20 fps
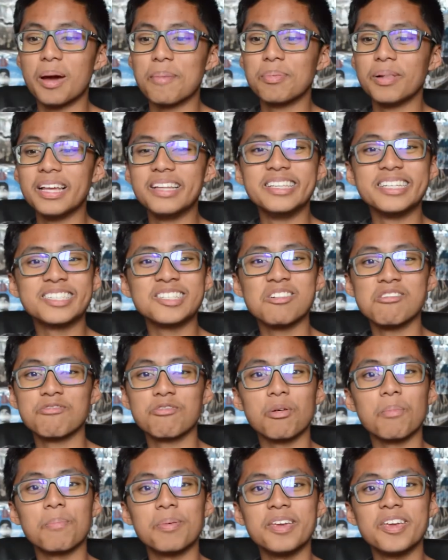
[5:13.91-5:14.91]
I played this song
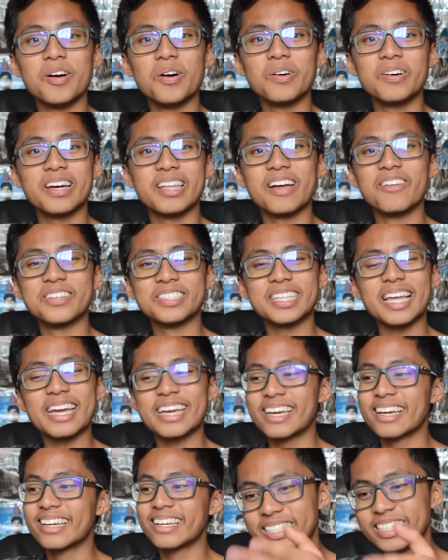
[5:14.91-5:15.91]
for Pio and I was
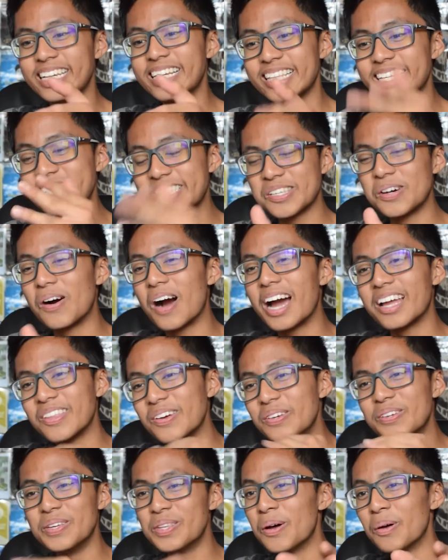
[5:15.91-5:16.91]
like, sing this song. I
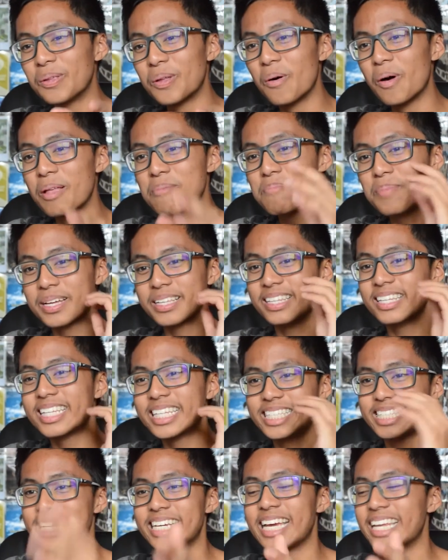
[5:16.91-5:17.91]
know you don't know it,
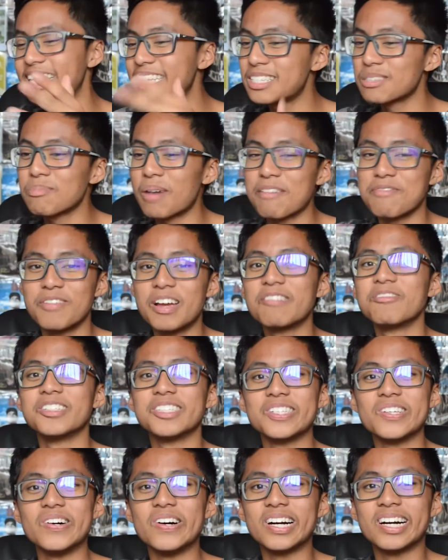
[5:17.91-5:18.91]
but sing it. This is my
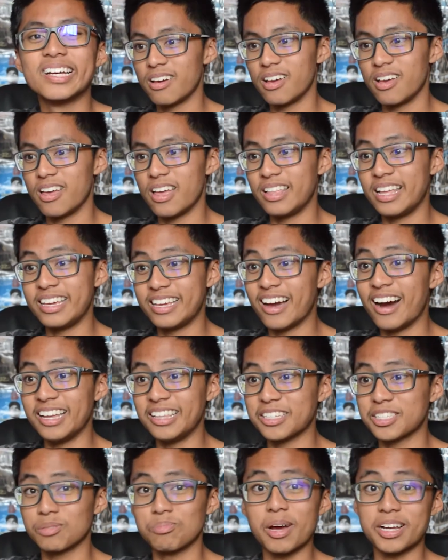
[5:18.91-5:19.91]
favorite song. And he
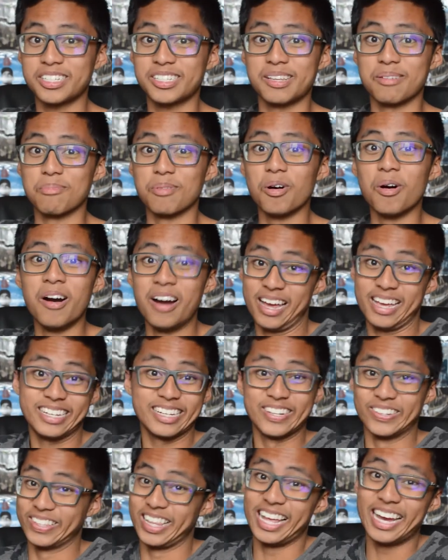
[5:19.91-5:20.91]
kind of smashed it, bro. I
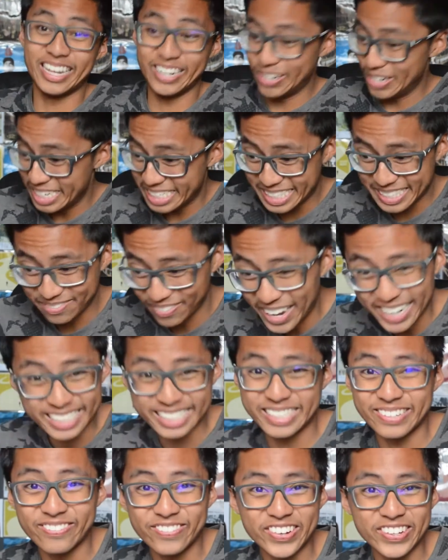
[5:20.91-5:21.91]
ain't gonna lie to you. He
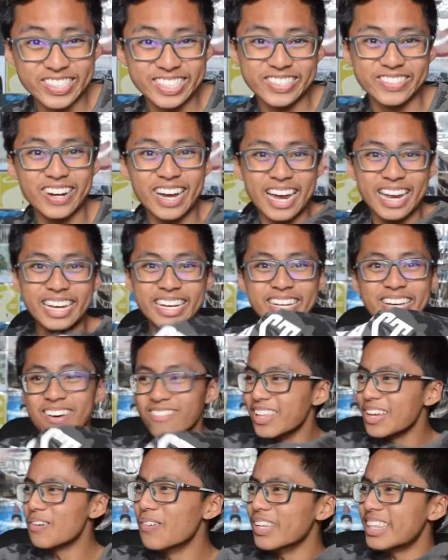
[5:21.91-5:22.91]
smashed it first try.
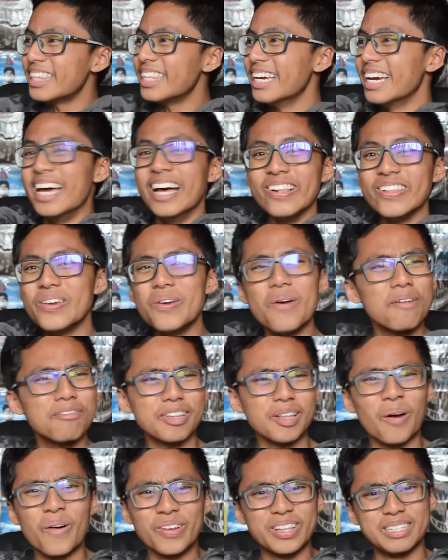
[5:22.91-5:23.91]
Like, what the hell? You
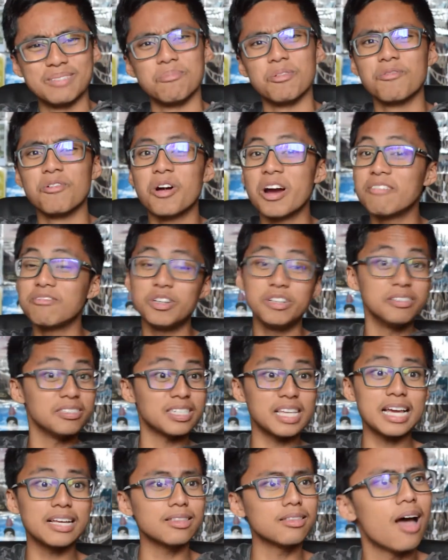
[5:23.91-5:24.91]
haven't heard this before, have you? He
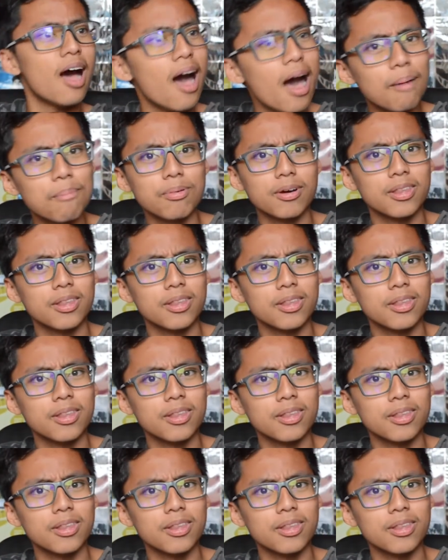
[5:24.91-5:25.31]
was like, nah,